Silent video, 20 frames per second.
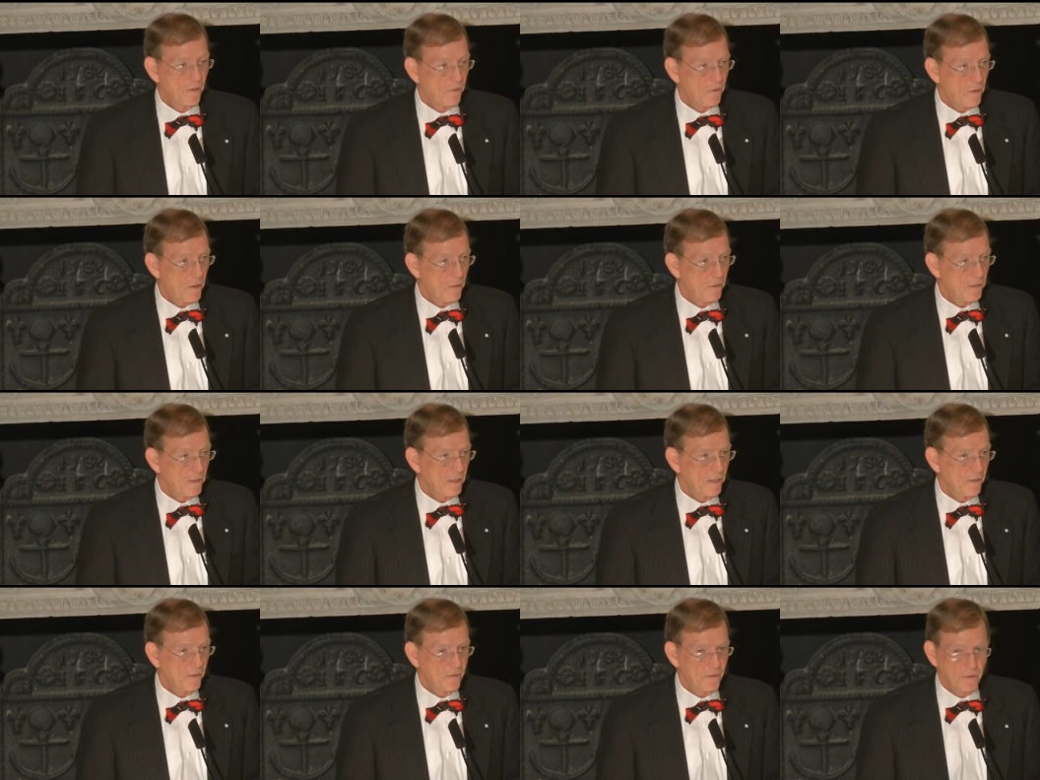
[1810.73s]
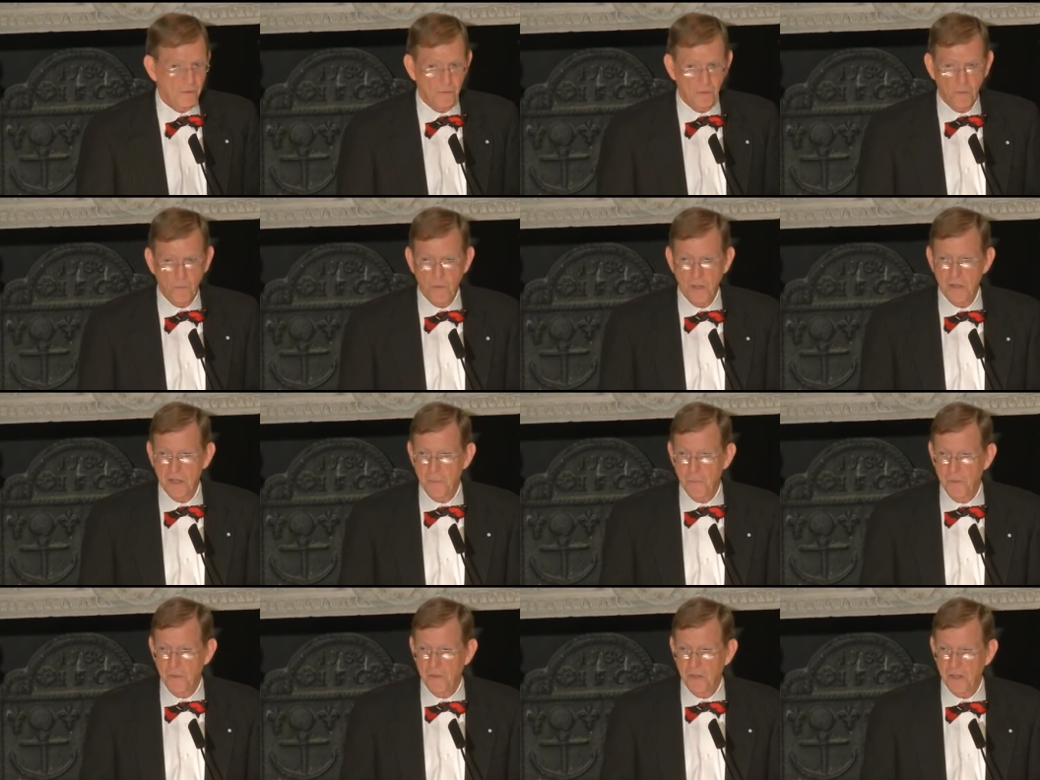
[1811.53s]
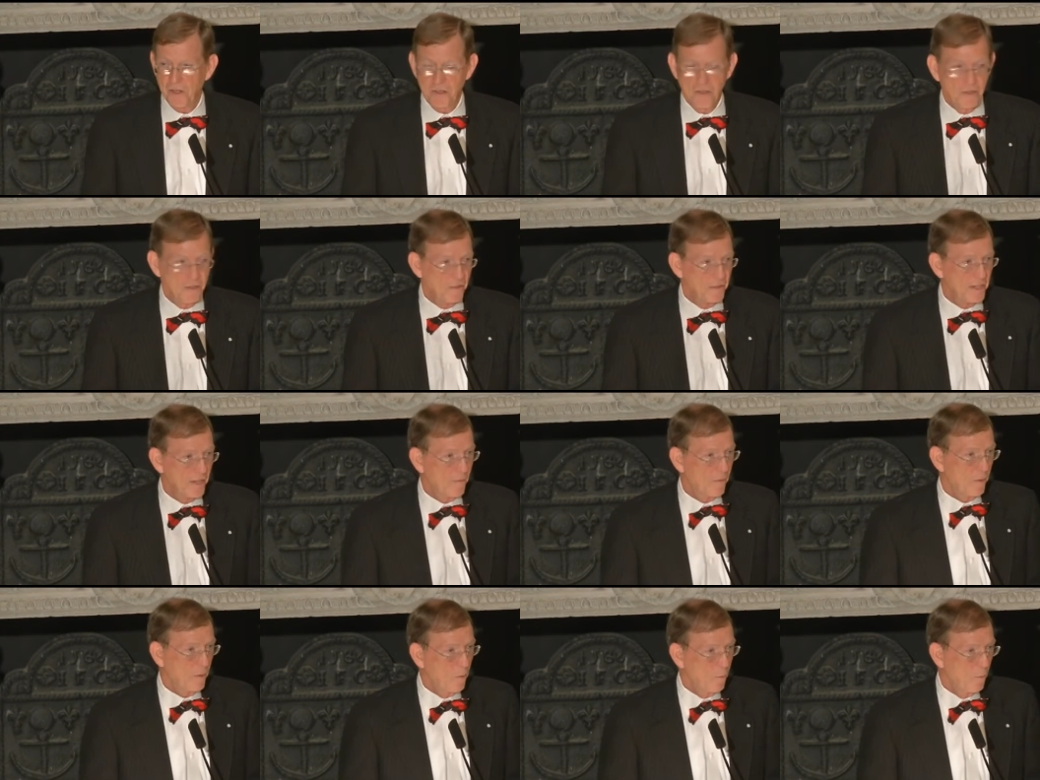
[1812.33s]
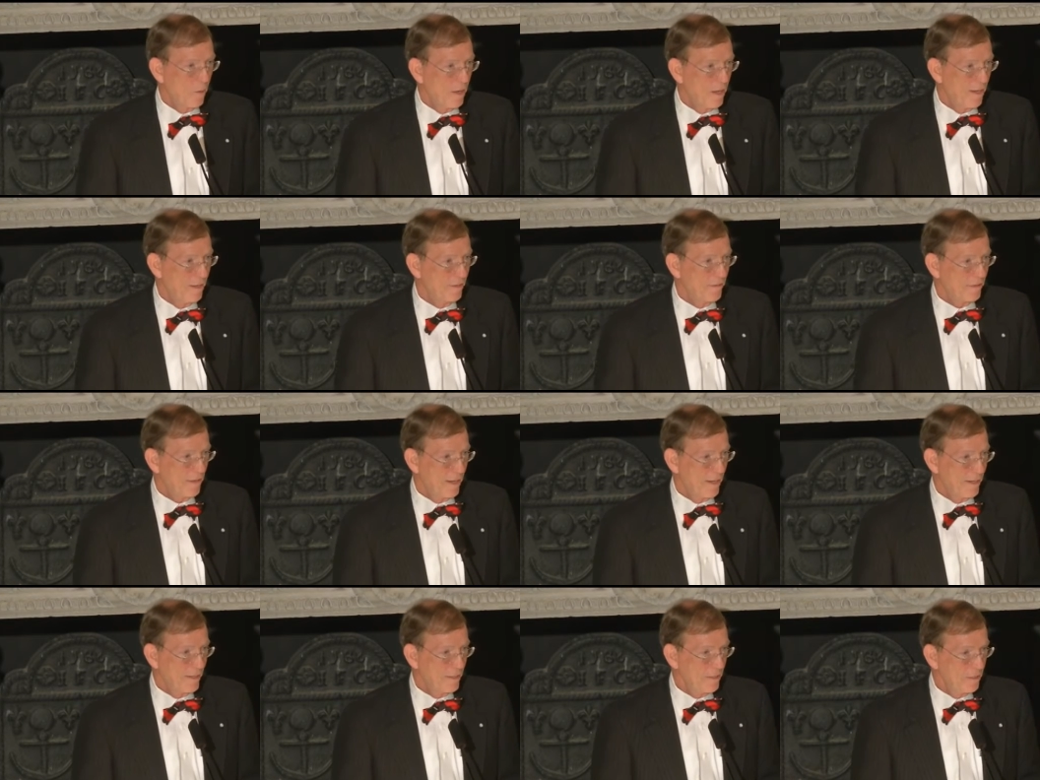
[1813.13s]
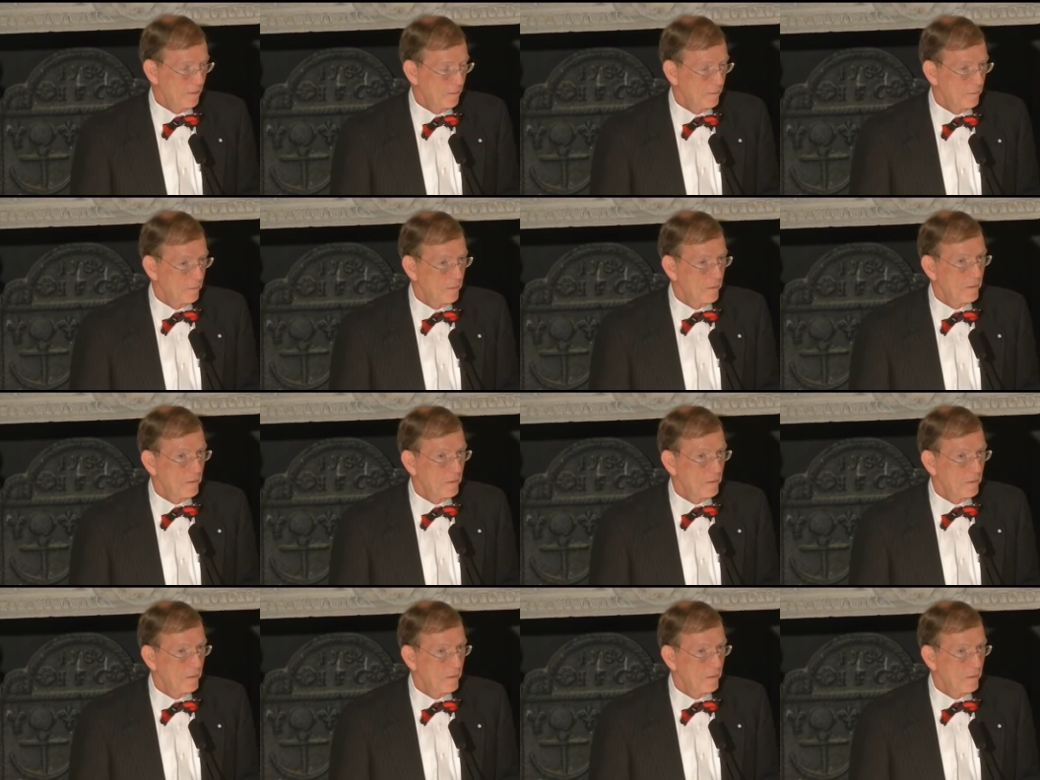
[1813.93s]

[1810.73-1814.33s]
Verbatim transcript: assault against a defended position is never a wise ideal.